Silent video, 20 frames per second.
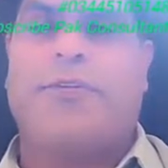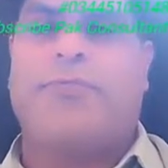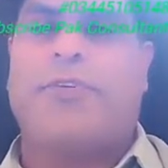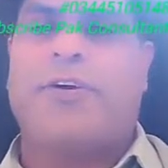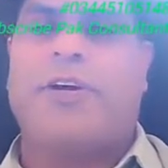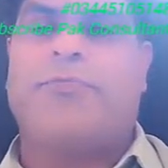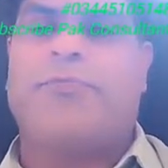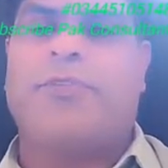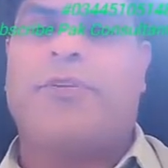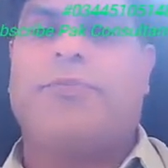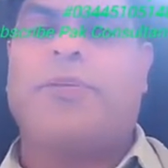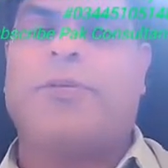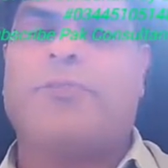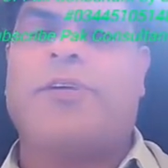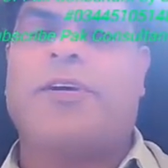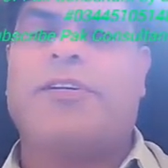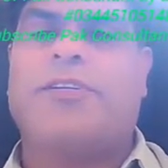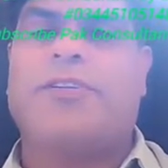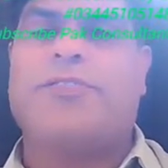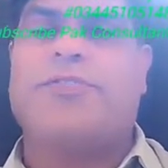Irfan from the
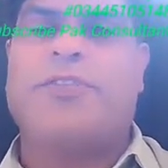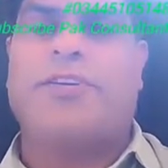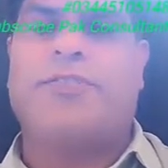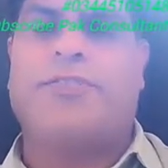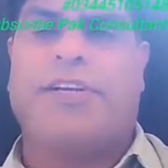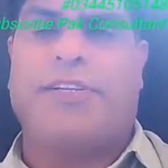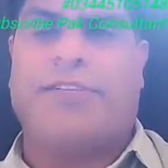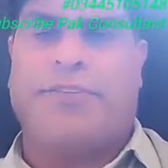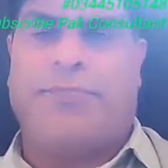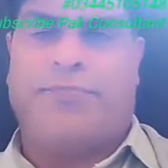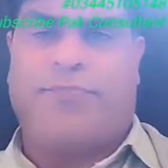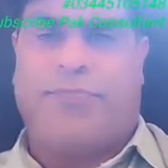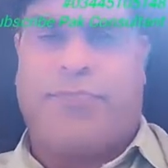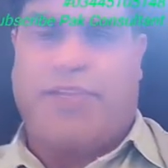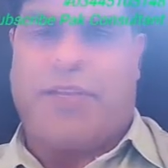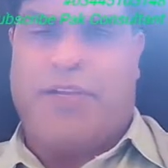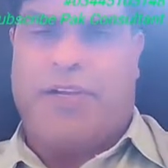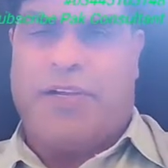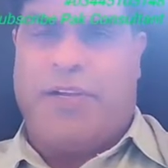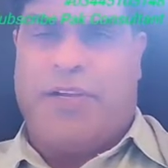Pak Consultant.
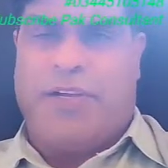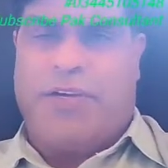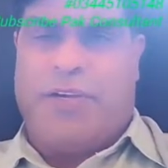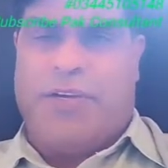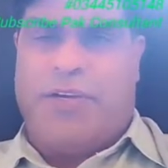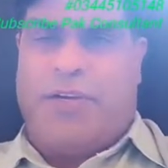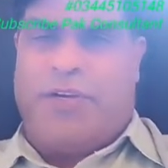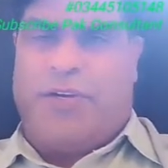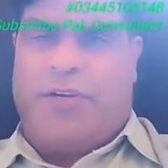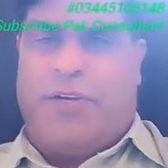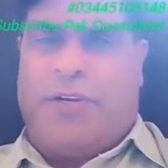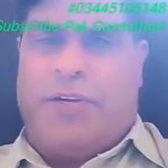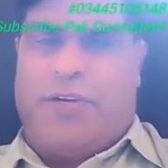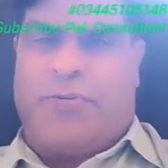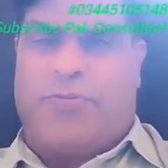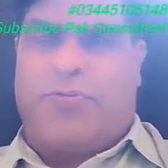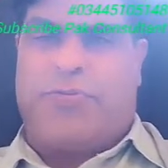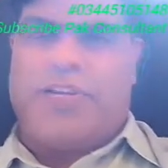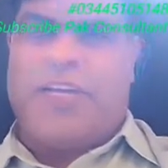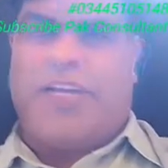
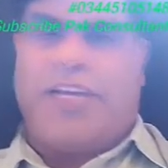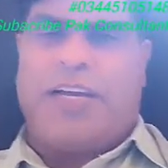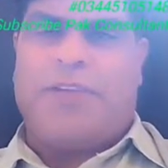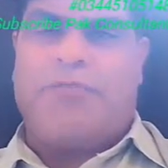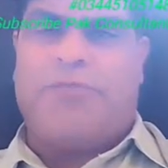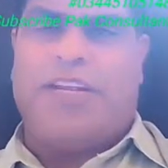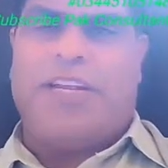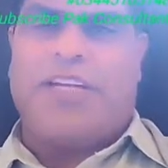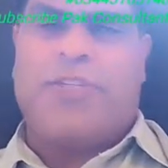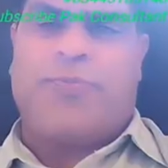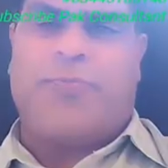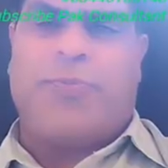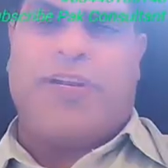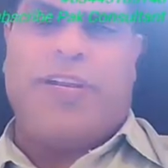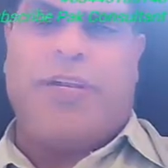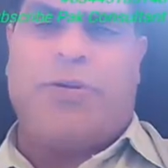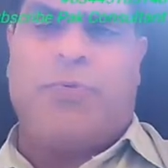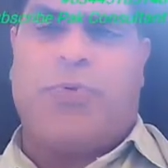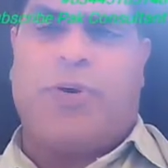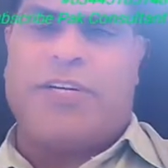Today I will
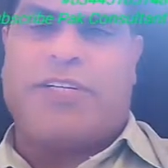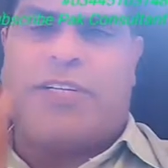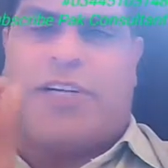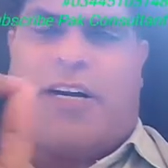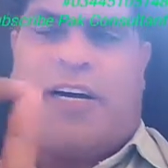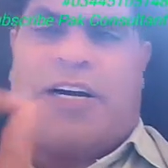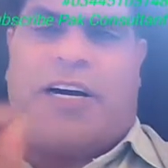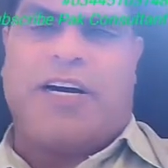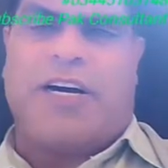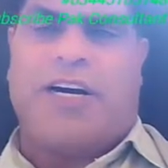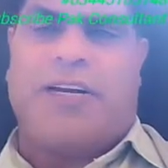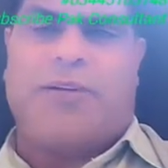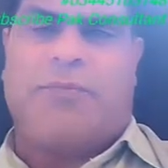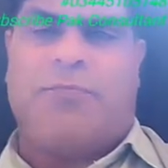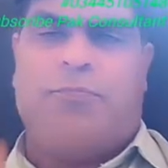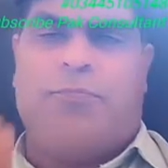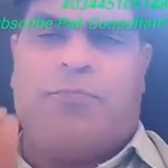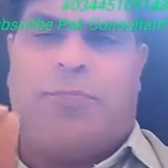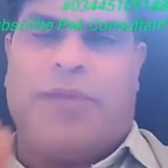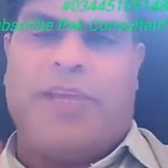explain what
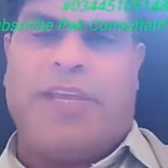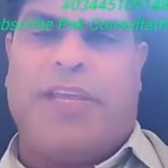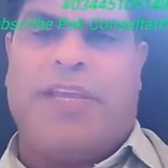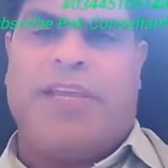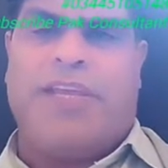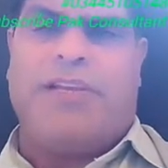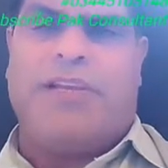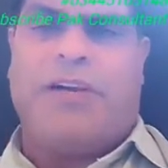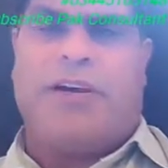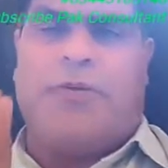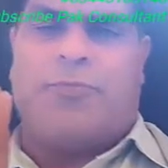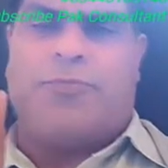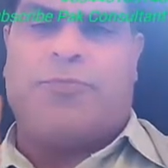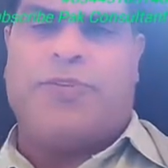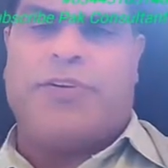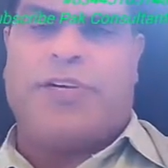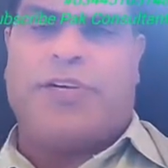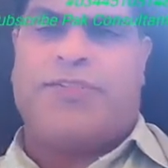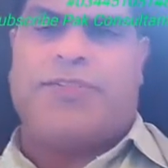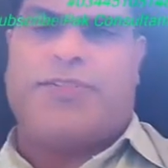are main
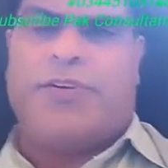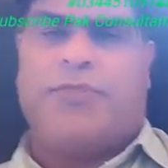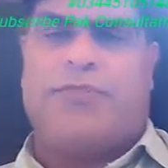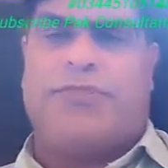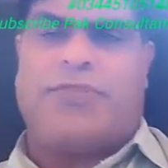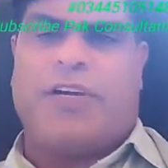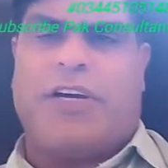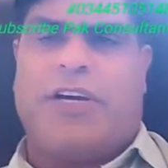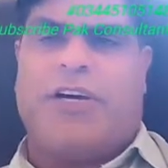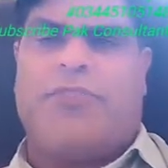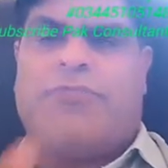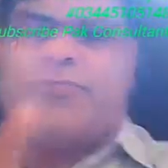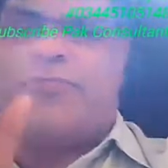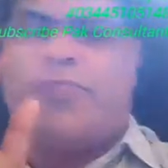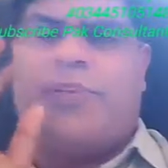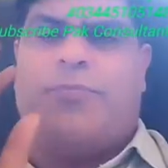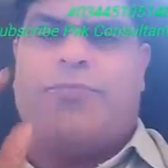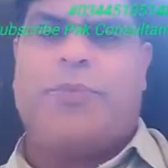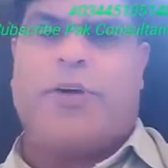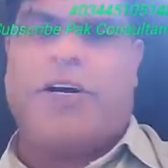objectives
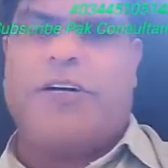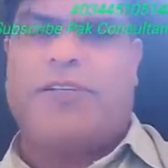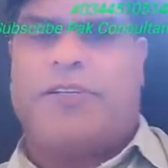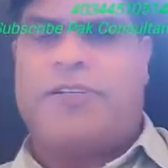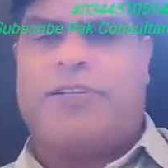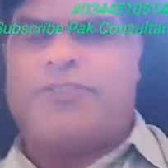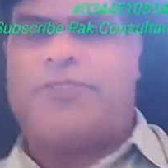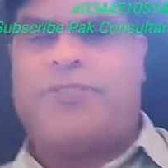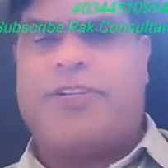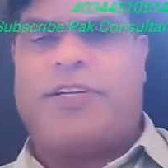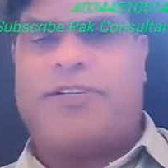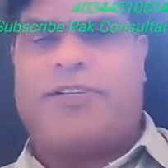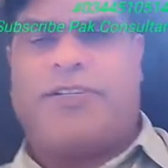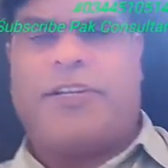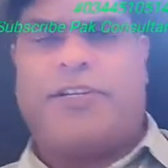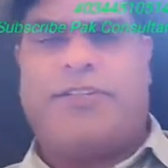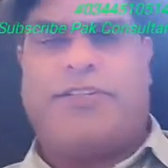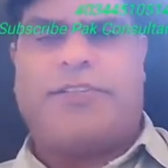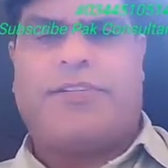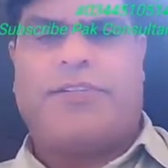of the Pak
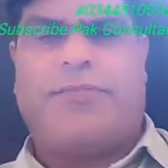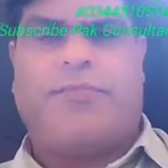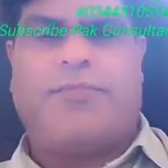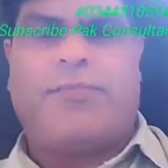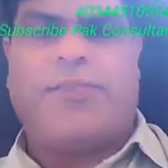Consultant